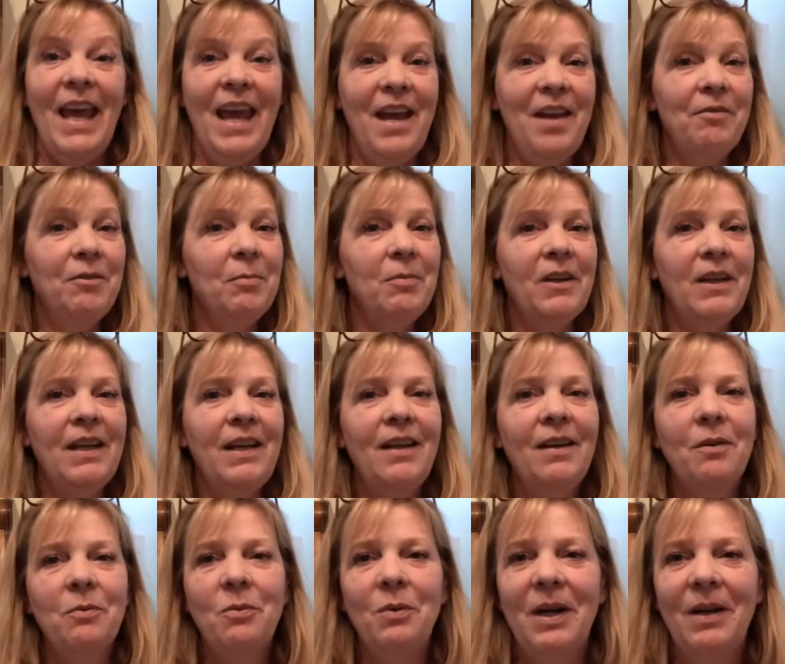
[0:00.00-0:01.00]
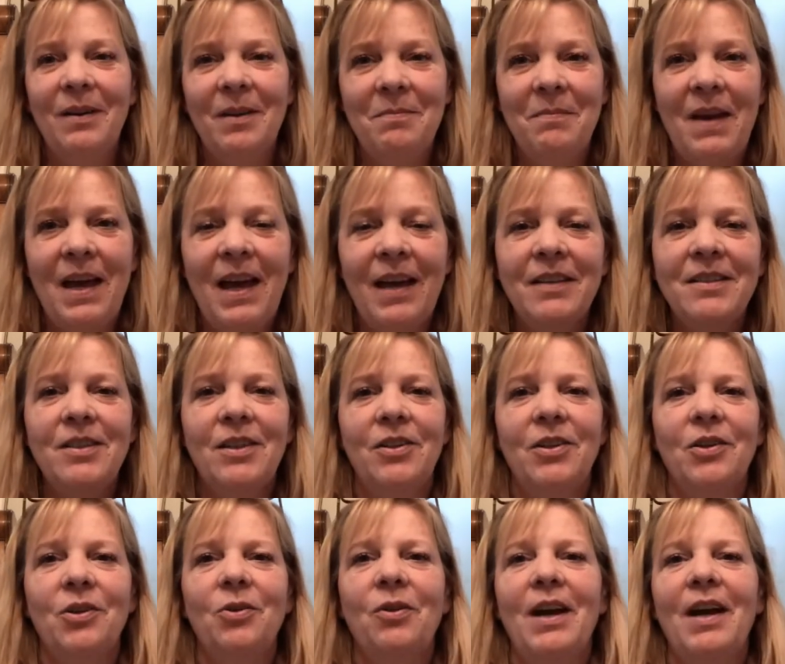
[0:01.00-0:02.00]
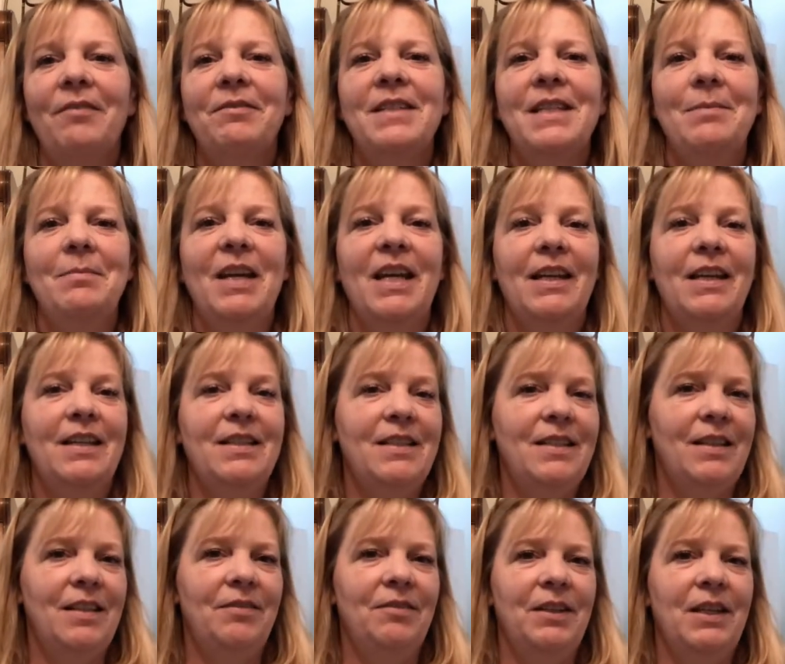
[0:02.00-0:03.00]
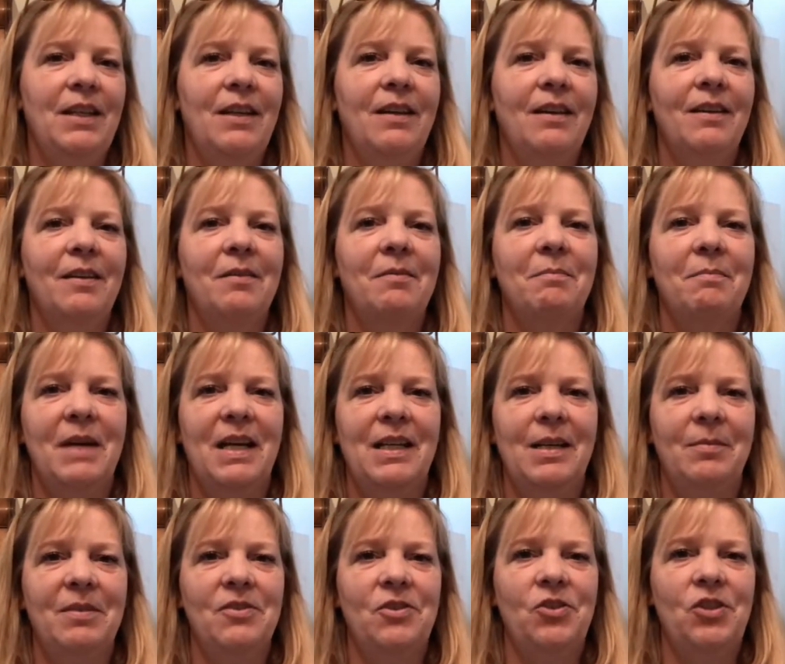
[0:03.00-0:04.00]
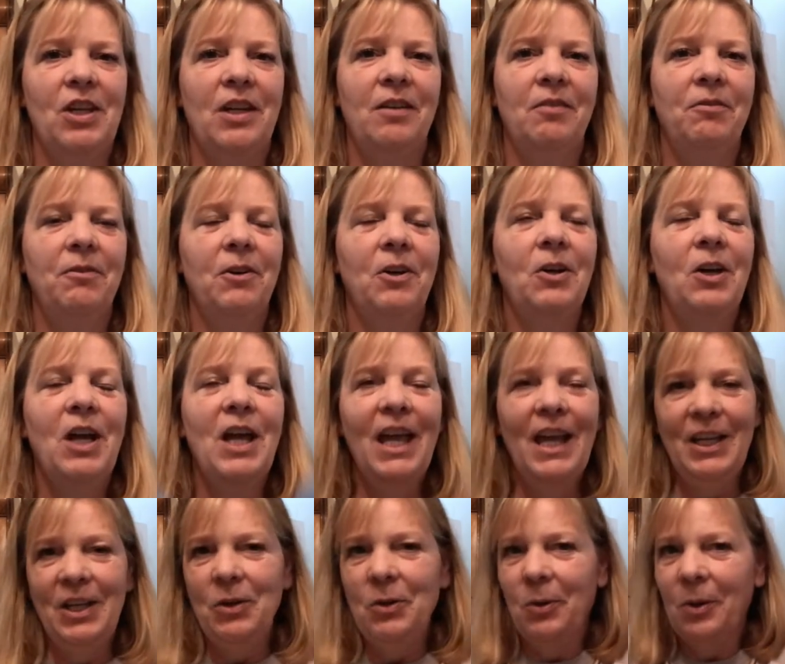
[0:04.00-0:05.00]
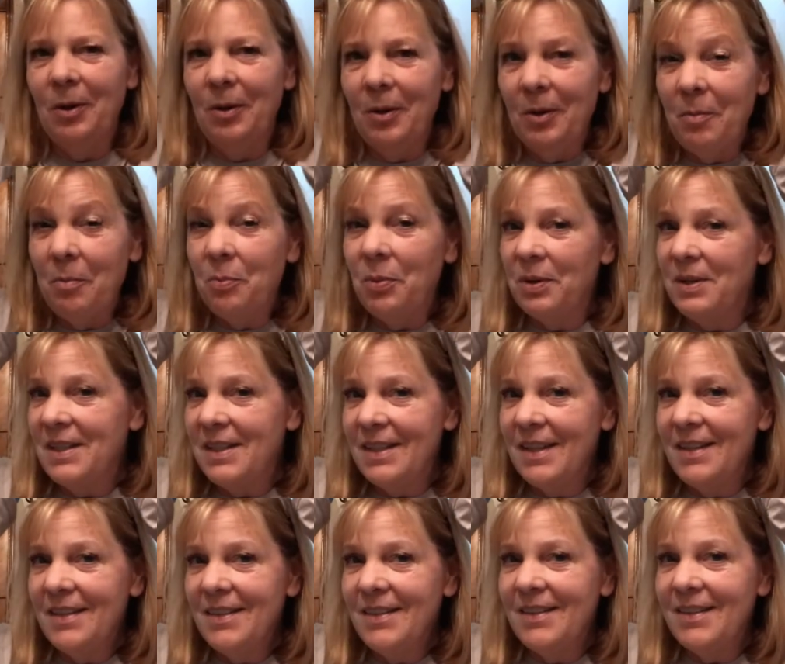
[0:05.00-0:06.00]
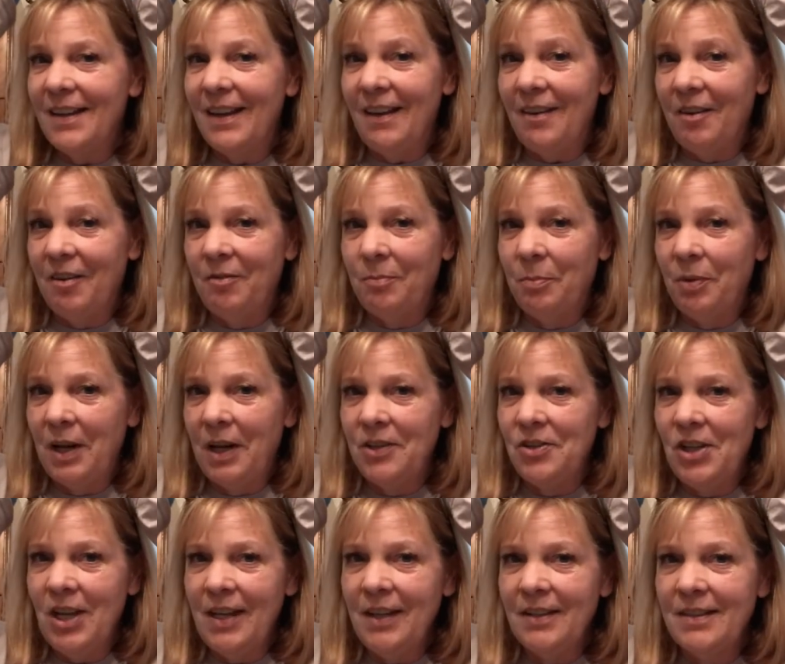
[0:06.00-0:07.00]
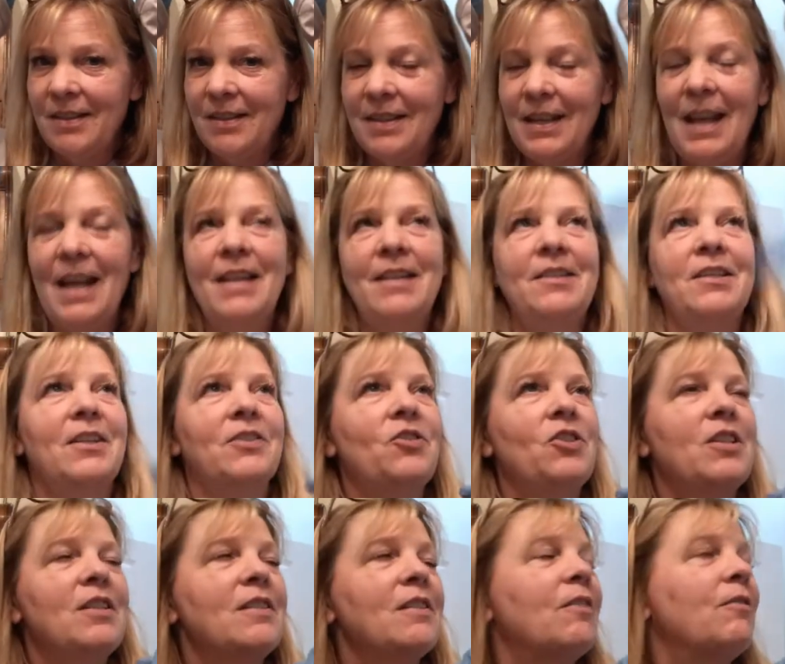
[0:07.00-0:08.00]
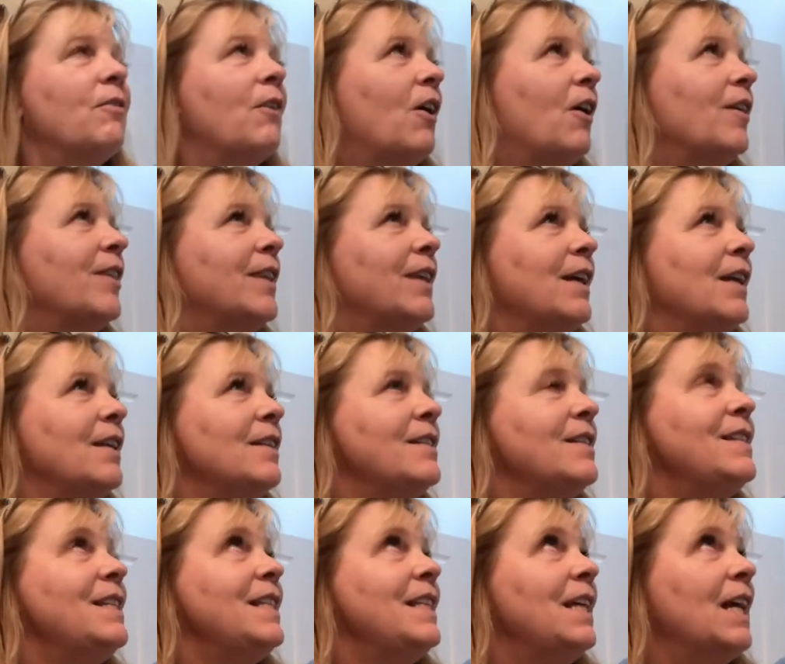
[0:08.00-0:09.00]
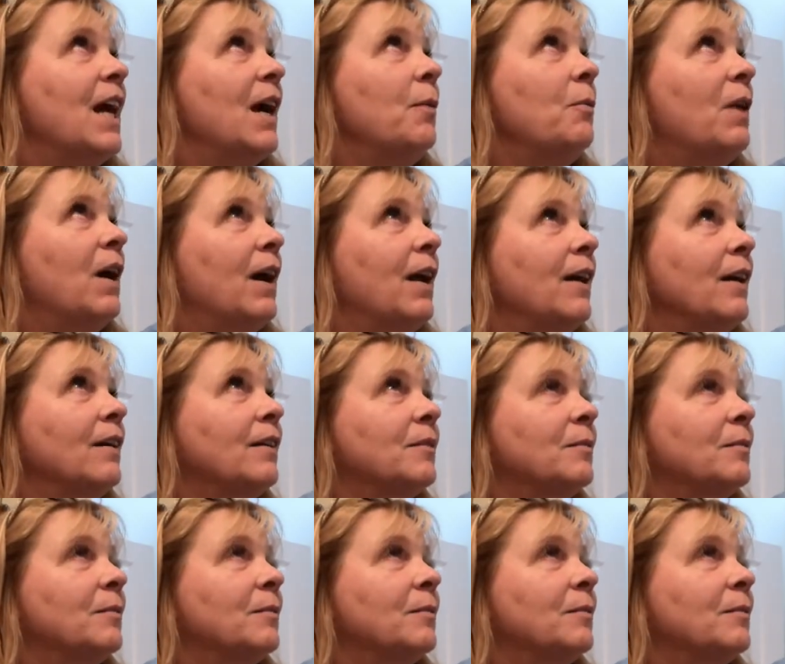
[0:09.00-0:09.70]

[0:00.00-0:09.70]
Hey everybody, welcome back to Crafty Makey TV. My name is Jennifer, your princess of projects and duchess of all things DIY.